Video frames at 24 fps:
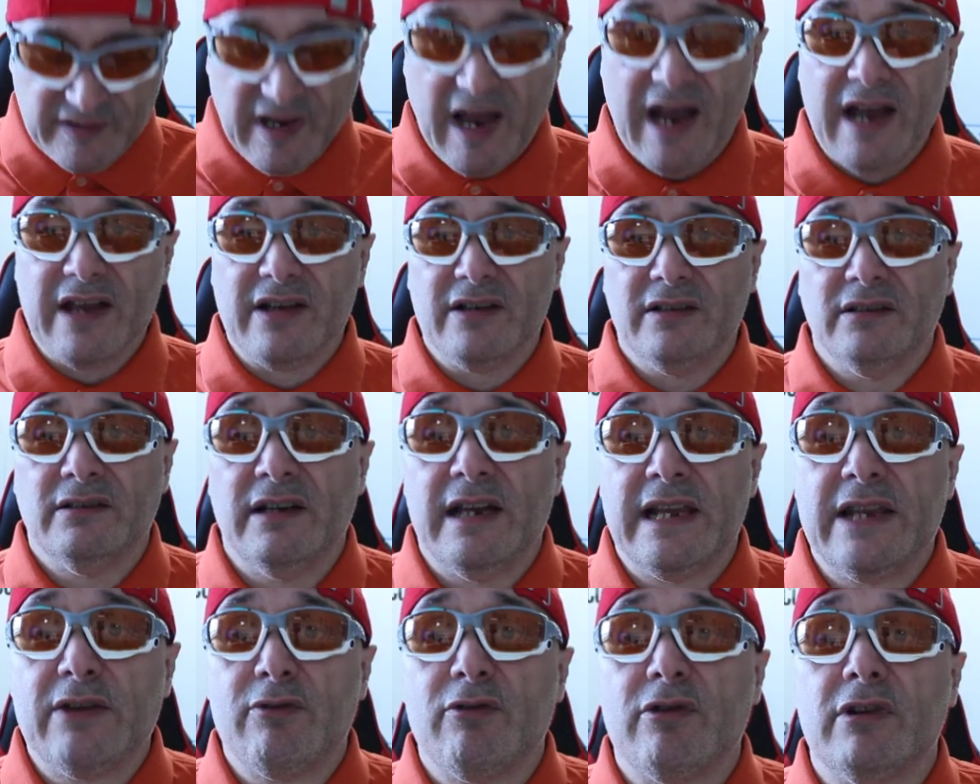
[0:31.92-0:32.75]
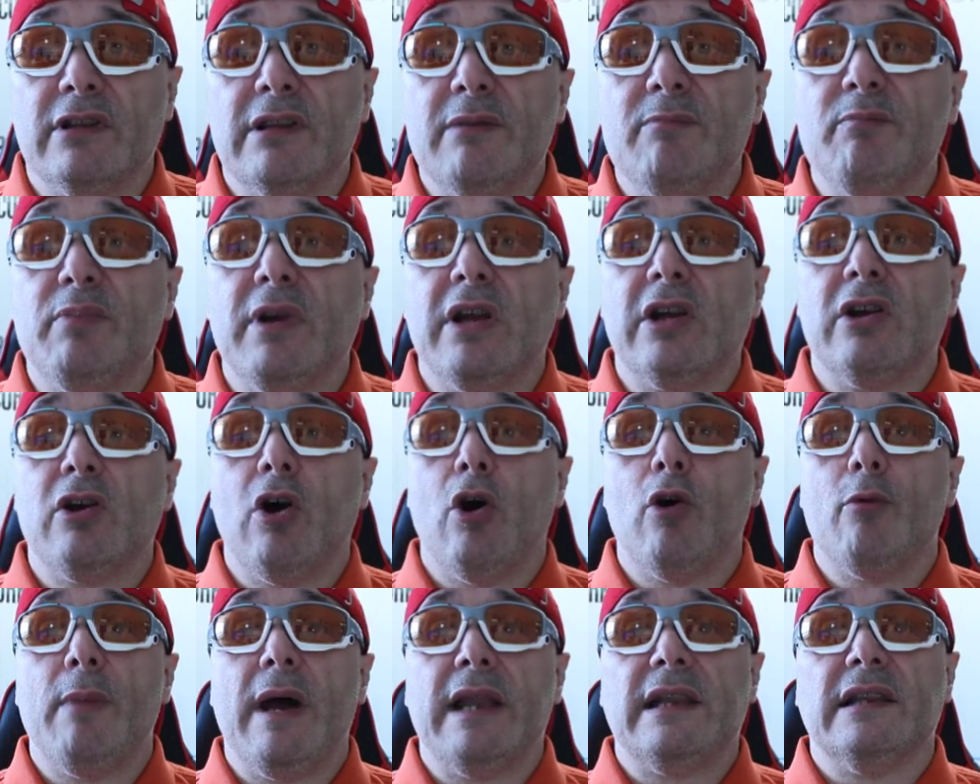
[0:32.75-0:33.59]
title and he was Olympic
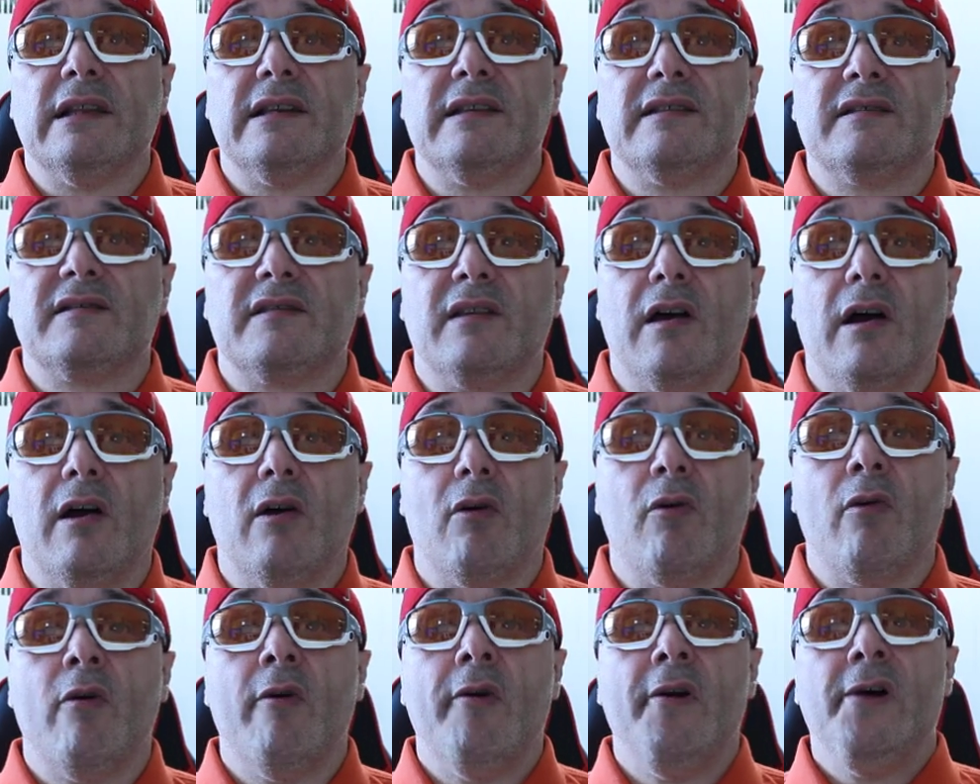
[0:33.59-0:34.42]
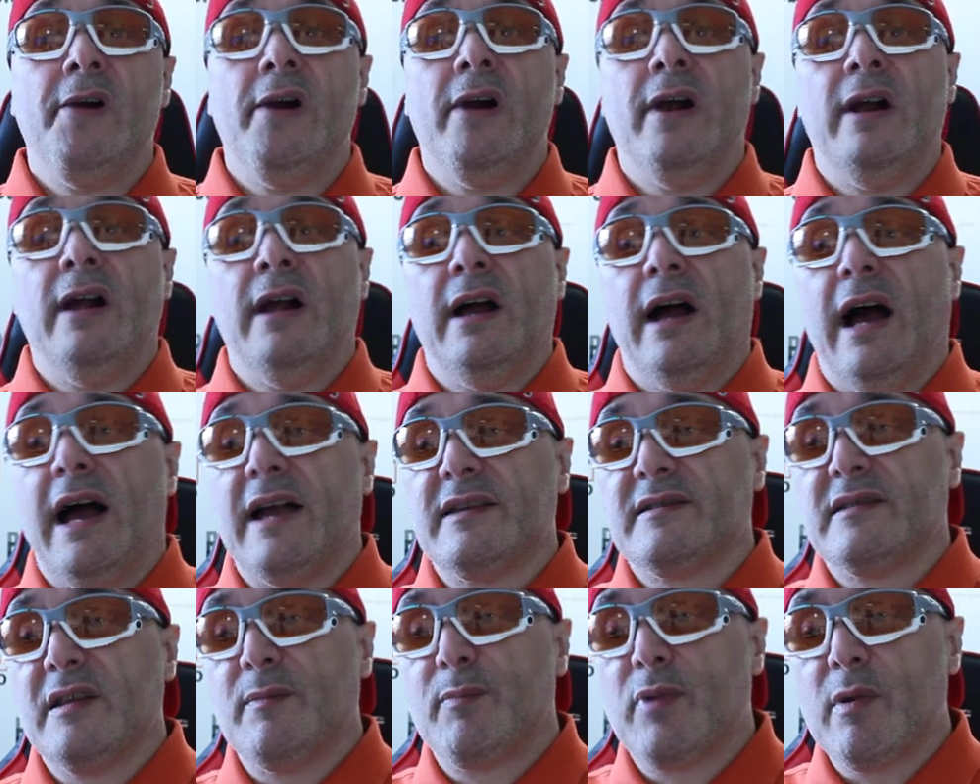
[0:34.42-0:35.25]
gold medalist. So
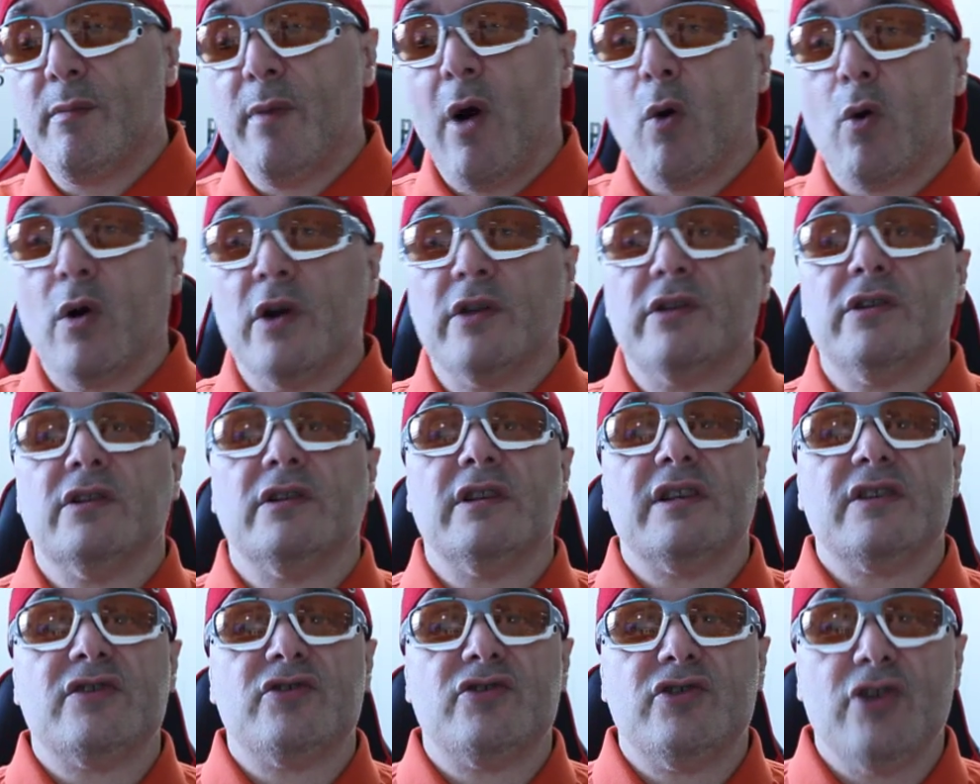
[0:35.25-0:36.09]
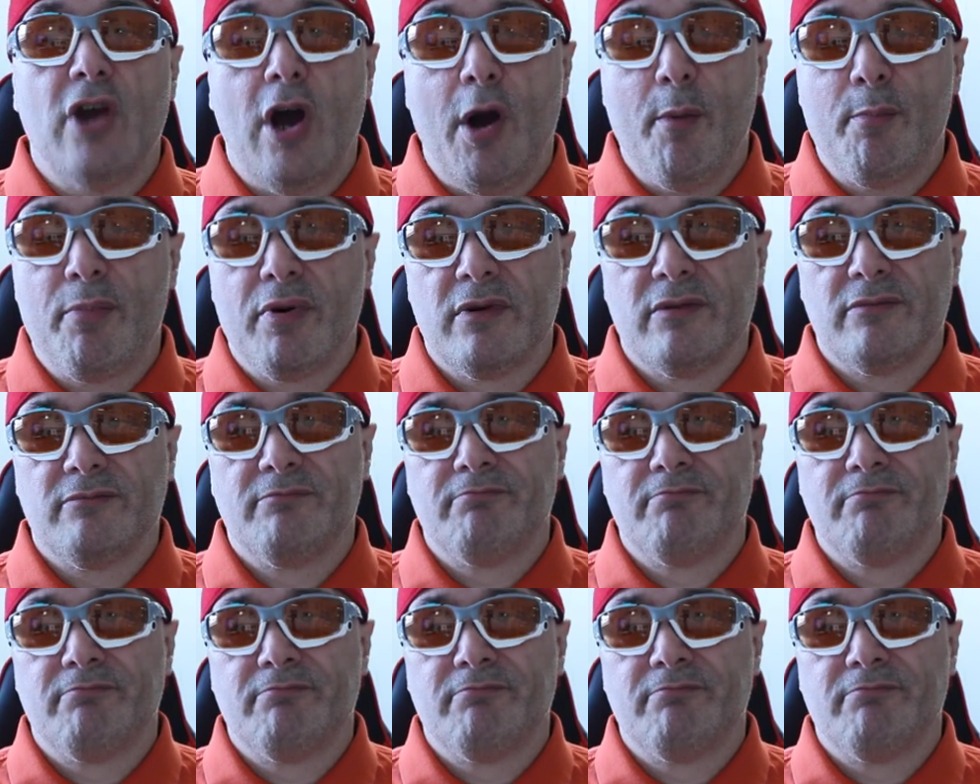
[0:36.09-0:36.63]
has the promoter done his job?